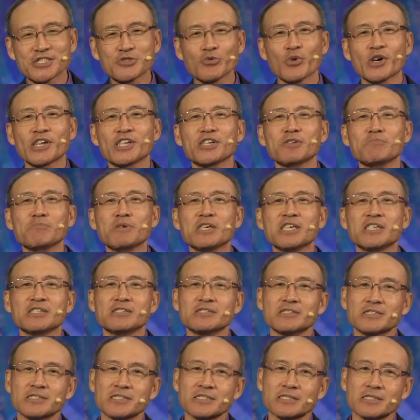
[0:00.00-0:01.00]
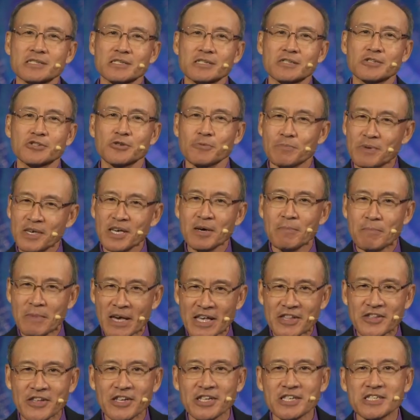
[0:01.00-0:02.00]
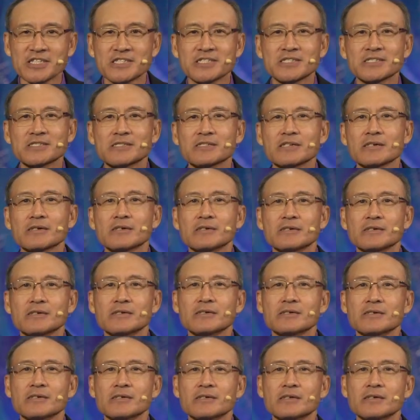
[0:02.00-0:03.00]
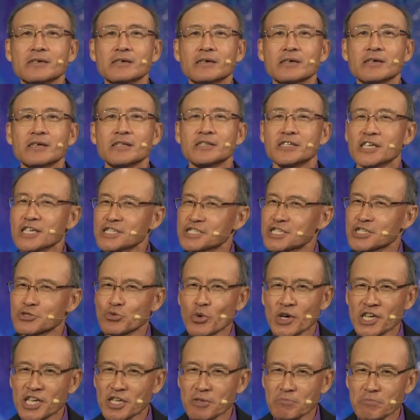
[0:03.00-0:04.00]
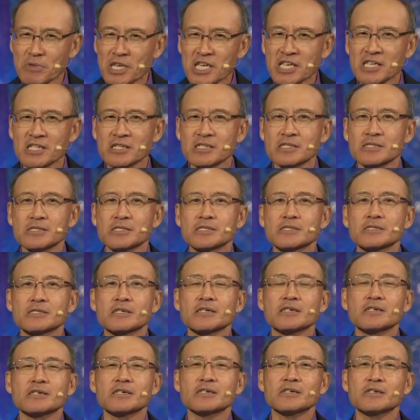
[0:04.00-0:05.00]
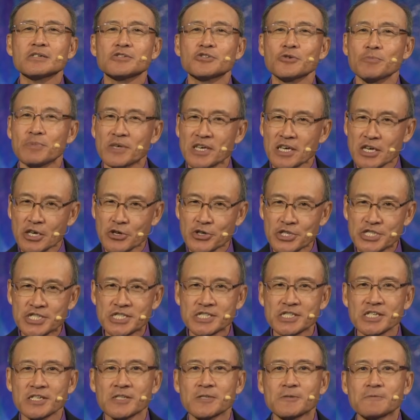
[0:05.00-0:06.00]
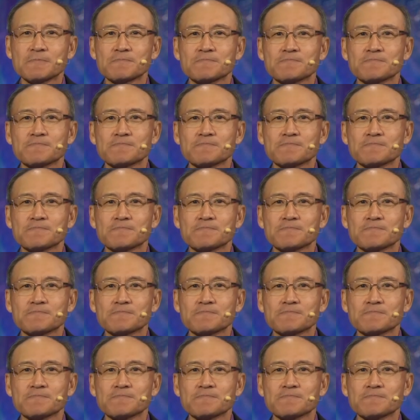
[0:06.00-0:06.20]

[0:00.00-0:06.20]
is what it means to be a Methodist. This is what it means to be a Christian.